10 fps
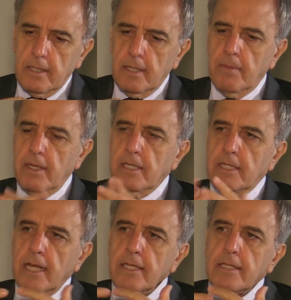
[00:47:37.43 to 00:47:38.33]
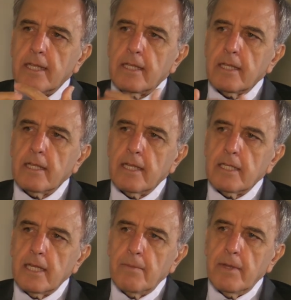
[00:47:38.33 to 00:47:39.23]
the main challenge that the
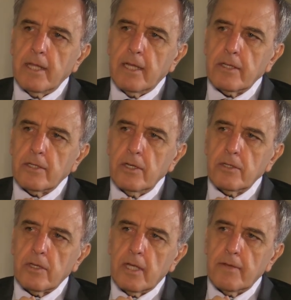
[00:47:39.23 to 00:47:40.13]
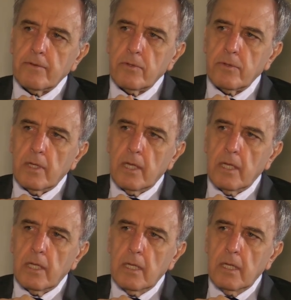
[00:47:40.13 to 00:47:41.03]
Latin American church has today